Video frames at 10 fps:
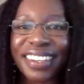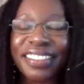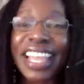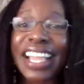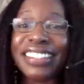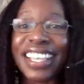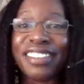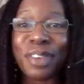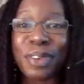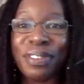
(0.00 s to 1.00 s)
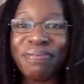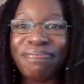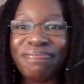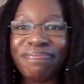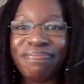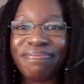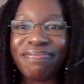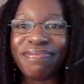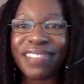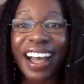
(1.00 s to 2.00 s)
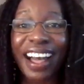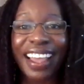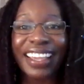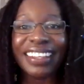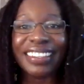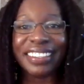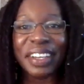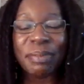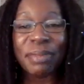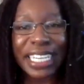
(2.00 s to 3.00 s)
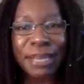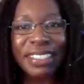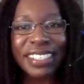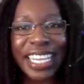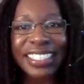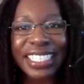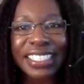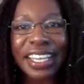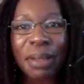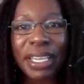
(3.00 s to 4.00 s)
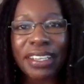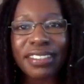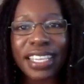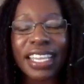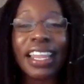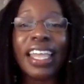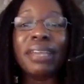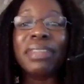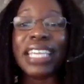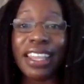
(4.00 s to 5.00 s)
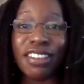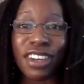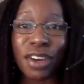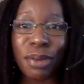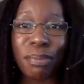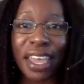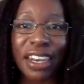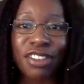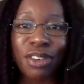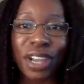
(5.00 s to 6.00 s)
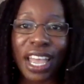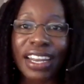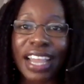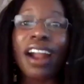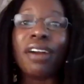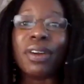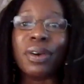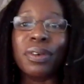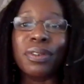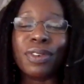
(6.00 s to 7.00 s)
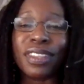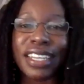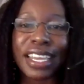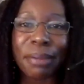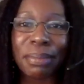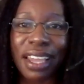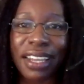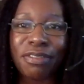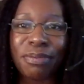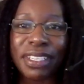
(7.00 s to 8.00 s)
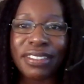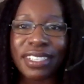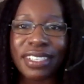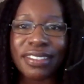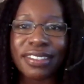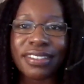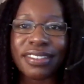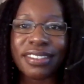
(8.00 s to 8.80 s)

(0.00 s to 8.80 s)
Thanks, Andrew. Hi, my name is Nadine Cummings, and I am the engineering manager at Arrow for the NetApp line of business.